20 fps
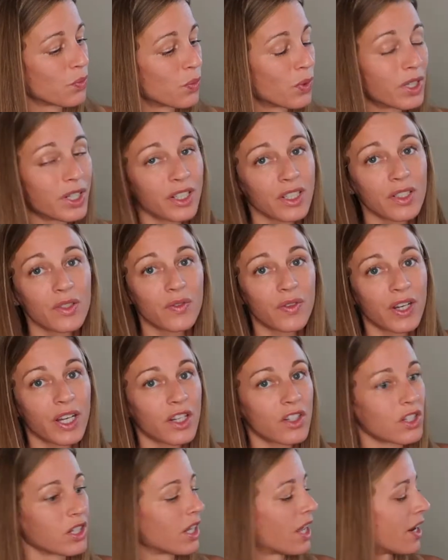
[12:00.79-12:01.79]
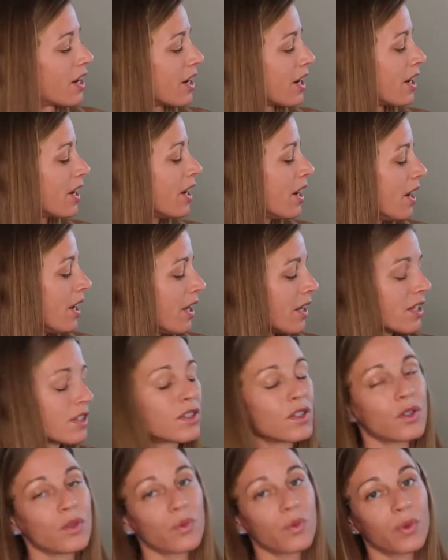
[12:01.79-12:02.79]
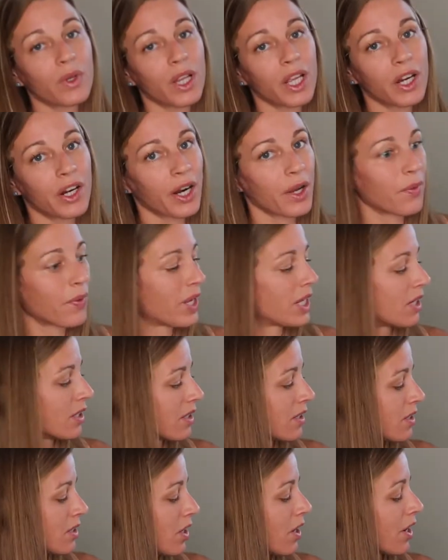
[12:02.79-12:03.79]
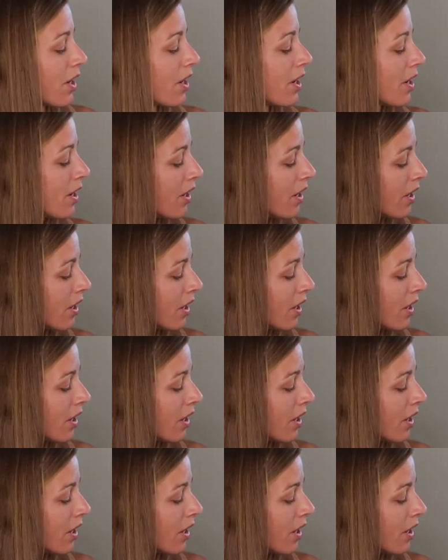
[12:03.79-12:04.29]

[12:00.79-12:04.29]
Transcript: words for each letter. This is a really great way to start.